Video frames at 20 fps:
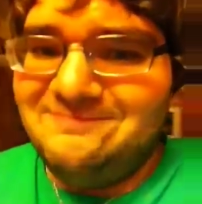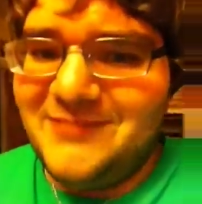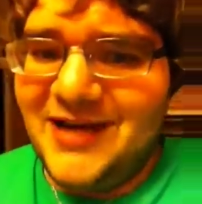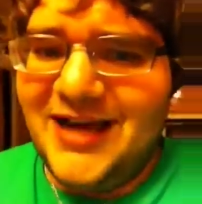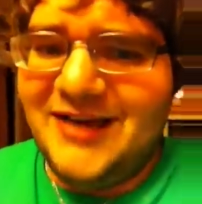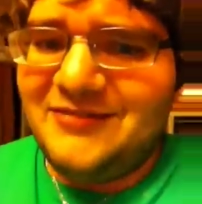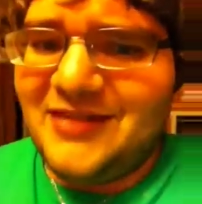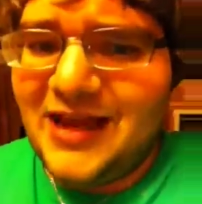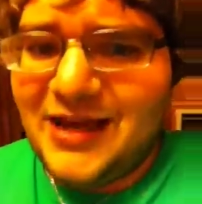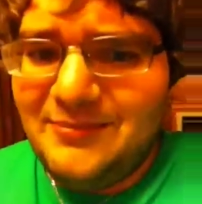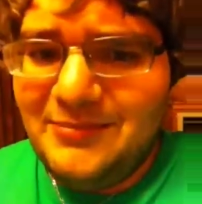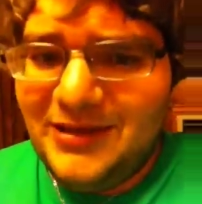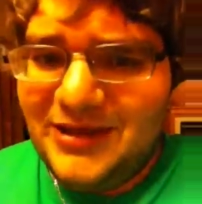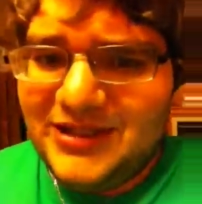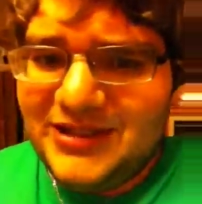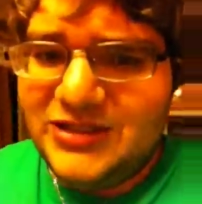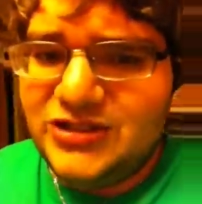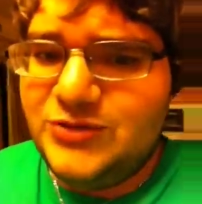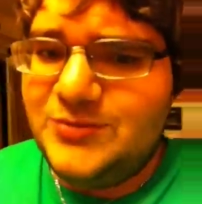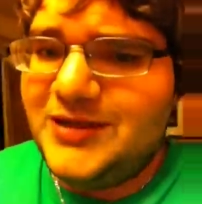I have that
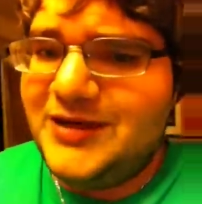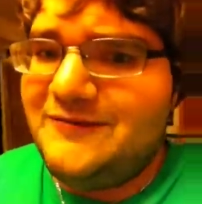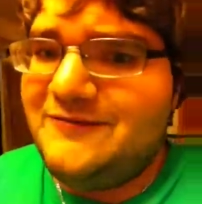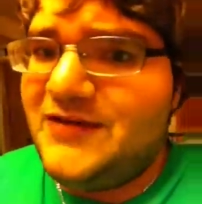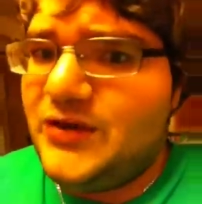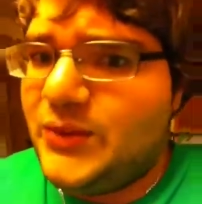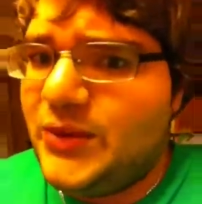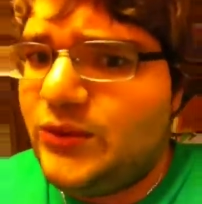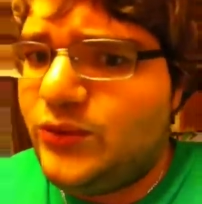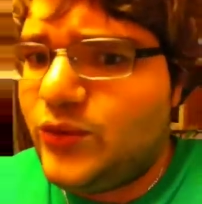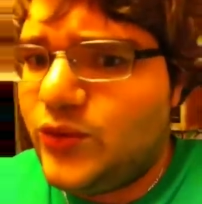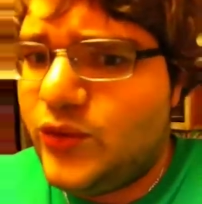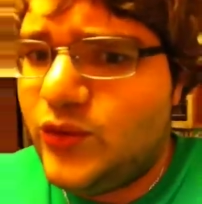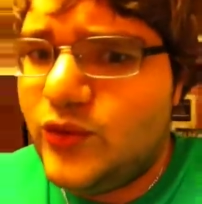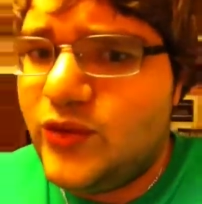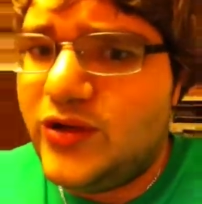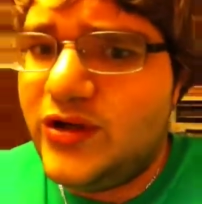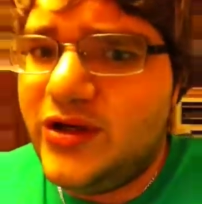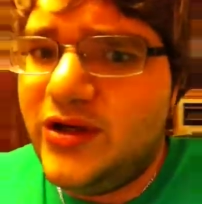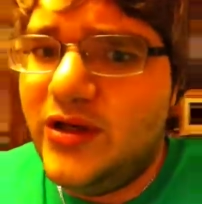ability to be a very
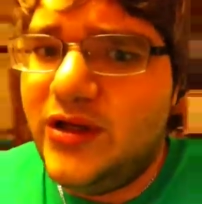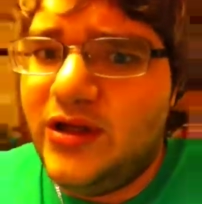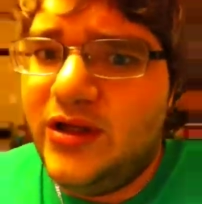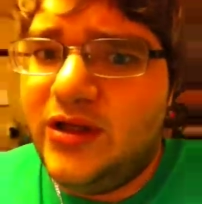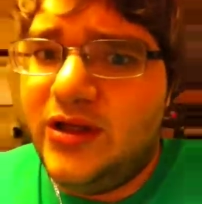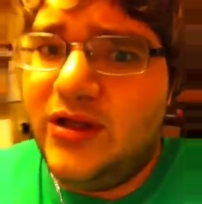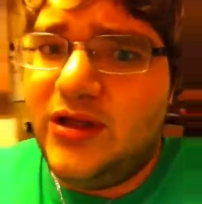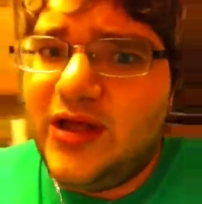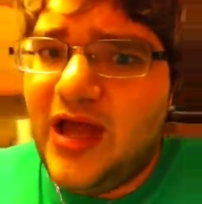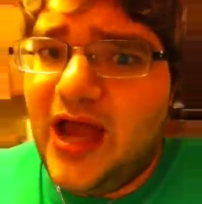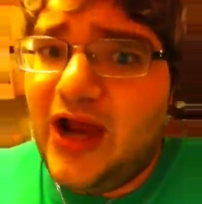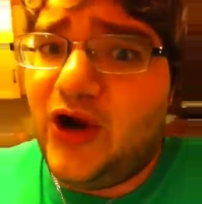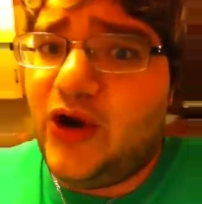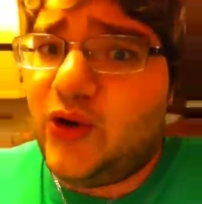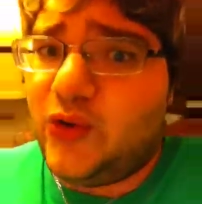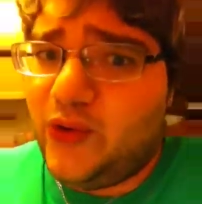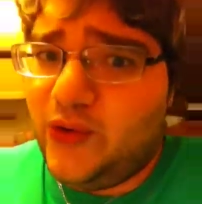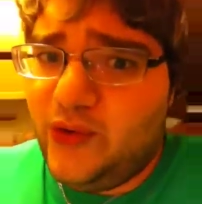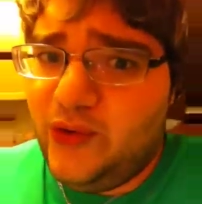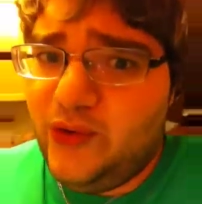rude and
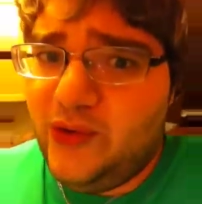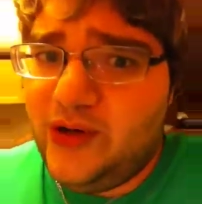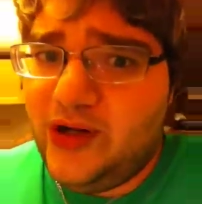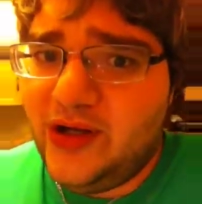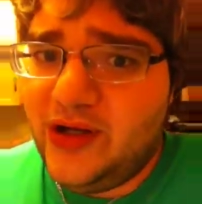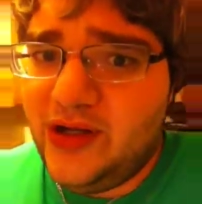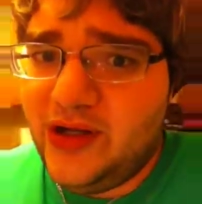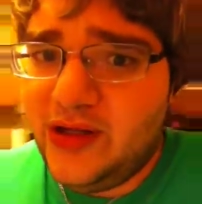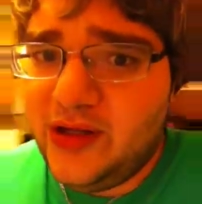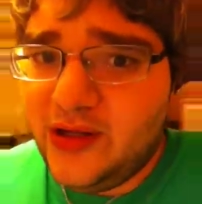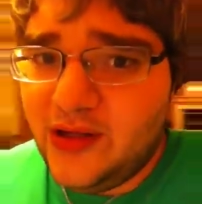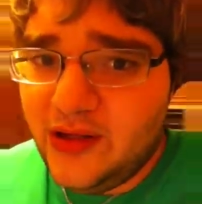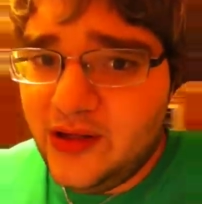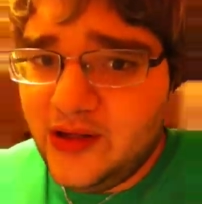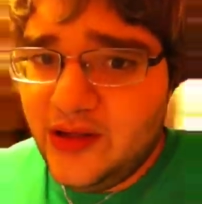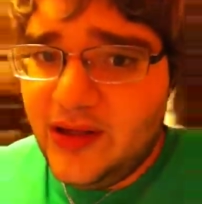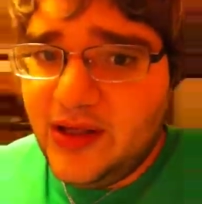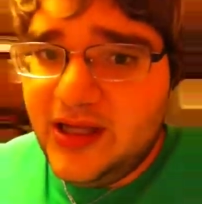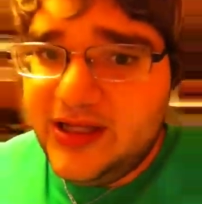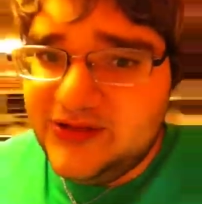crude
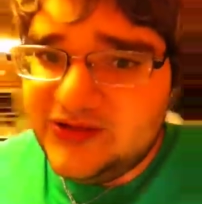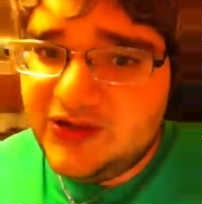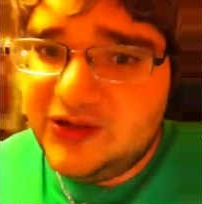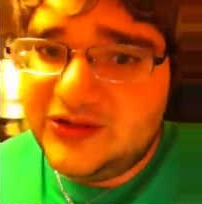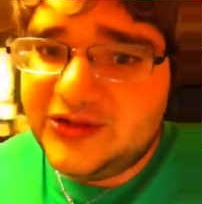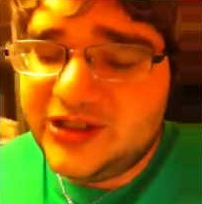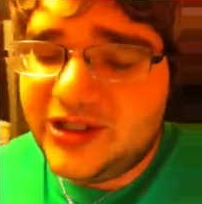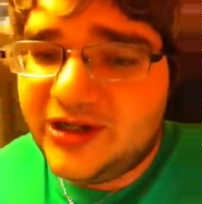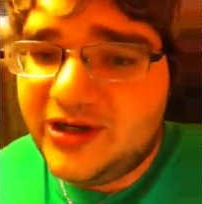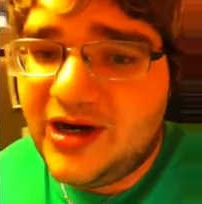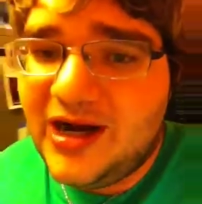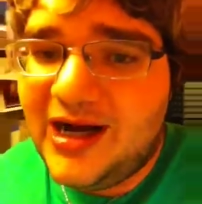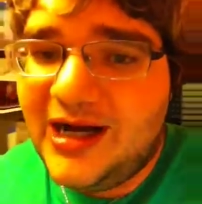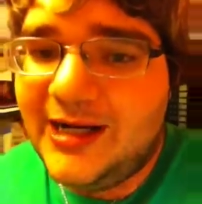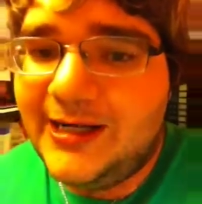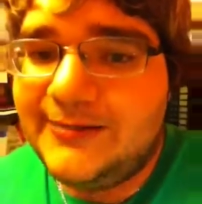insulter.